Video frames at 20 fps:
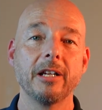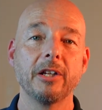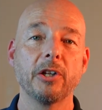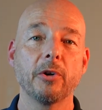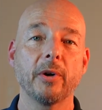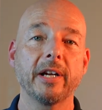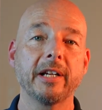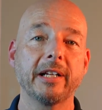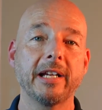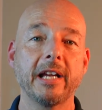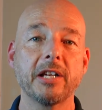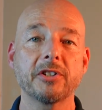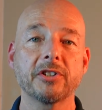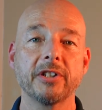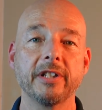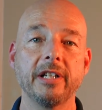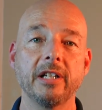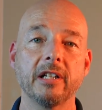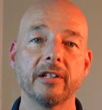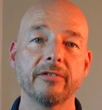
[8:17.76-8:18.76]
You know, I
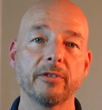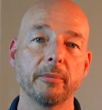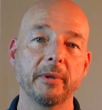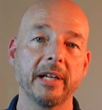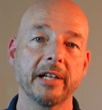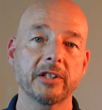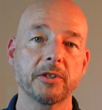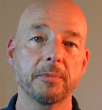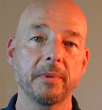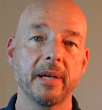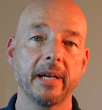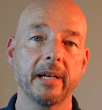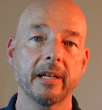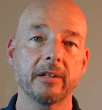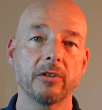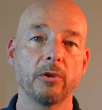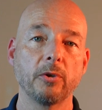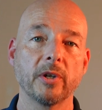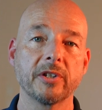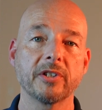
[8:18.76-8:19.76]
occasionally hear from an
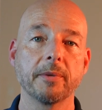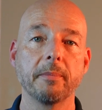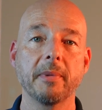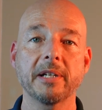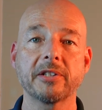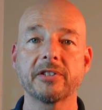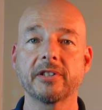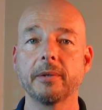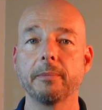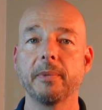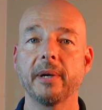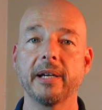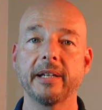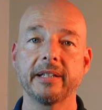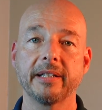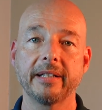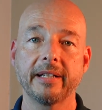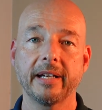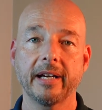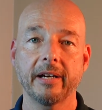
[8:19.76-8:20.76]
expat who has a Mexican
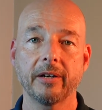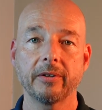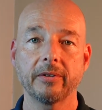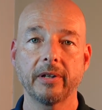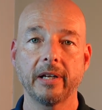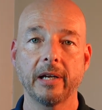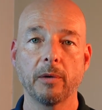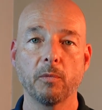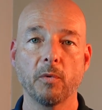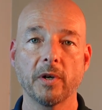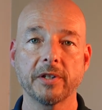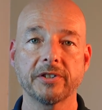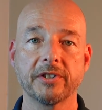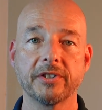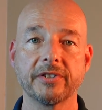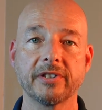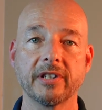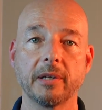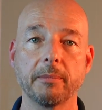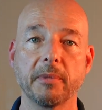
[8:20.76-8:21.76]
bank account and wants
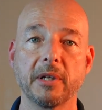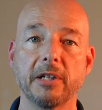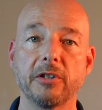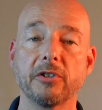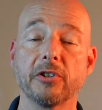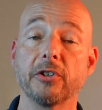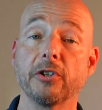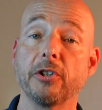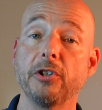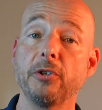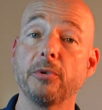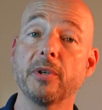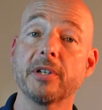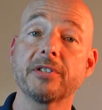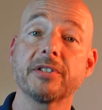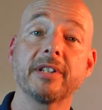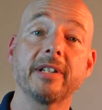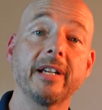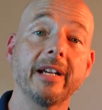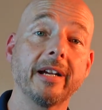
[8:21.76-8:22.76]
to send money to their
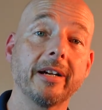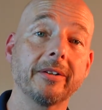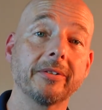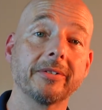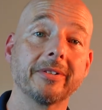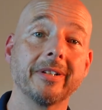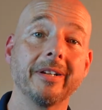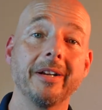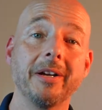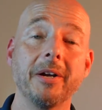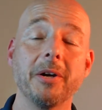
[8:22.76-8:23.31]
US account.